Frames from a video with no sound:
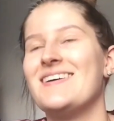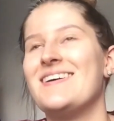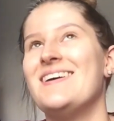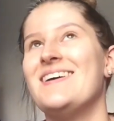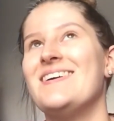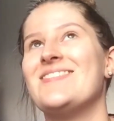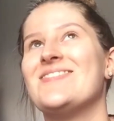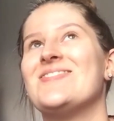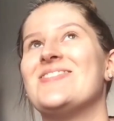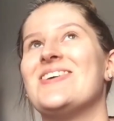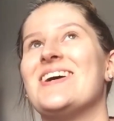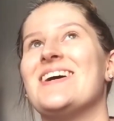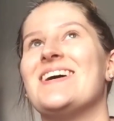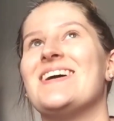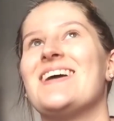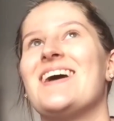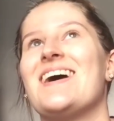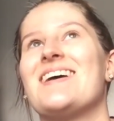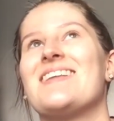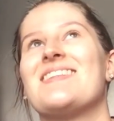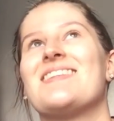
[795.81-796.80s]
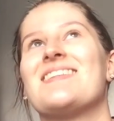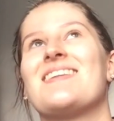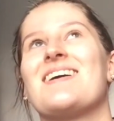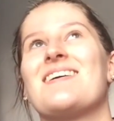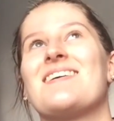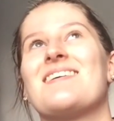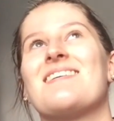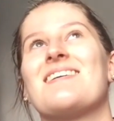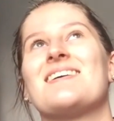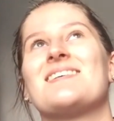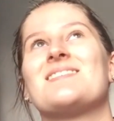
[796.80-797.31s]
But there are
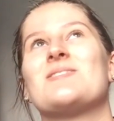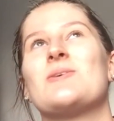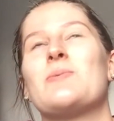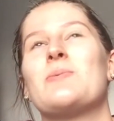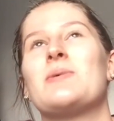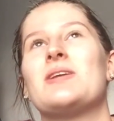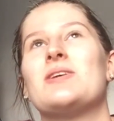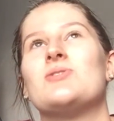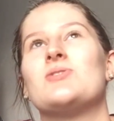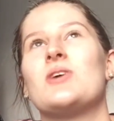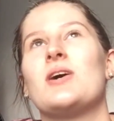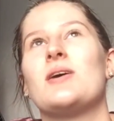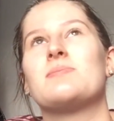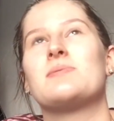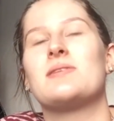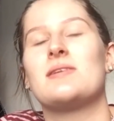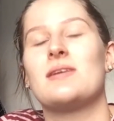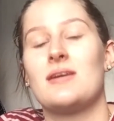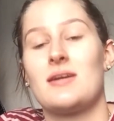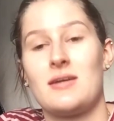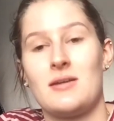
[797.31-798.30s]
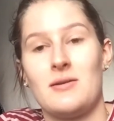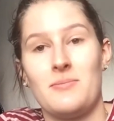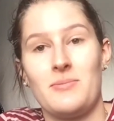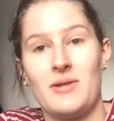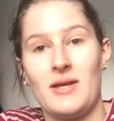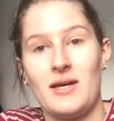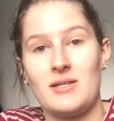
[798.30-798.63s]
like so many jobs that I can apply